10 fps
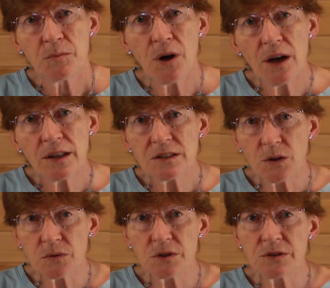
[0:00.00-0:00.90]
Product
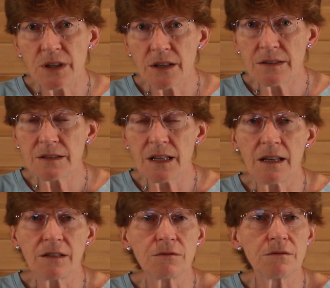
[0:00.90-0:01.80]
owner does
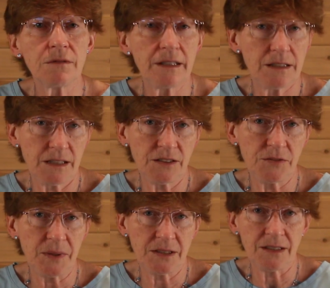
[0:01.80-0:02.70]
a great deal
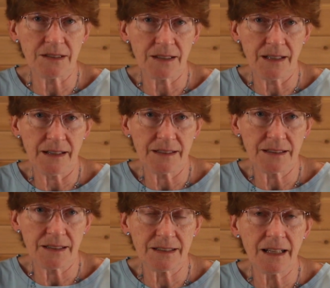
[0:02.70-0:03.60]
of business
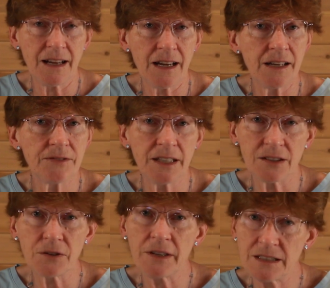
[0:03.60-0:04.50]
analysis, and I've done
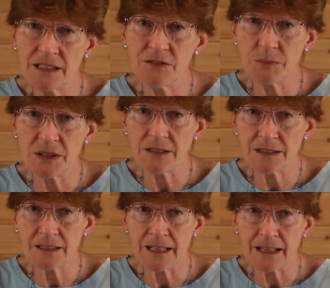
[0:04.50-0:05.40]
a great deal of
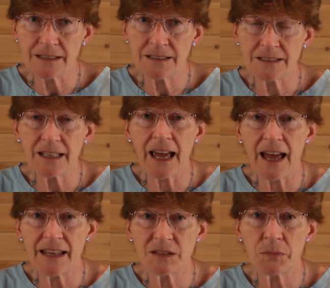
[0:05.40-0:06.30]
business analysis
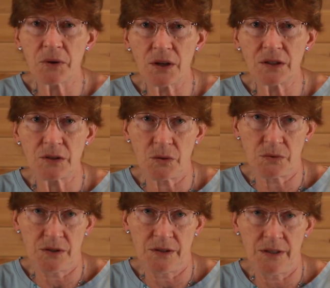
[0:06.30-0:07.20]
as the product
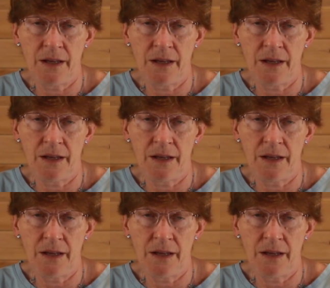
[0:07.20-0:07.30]
owner.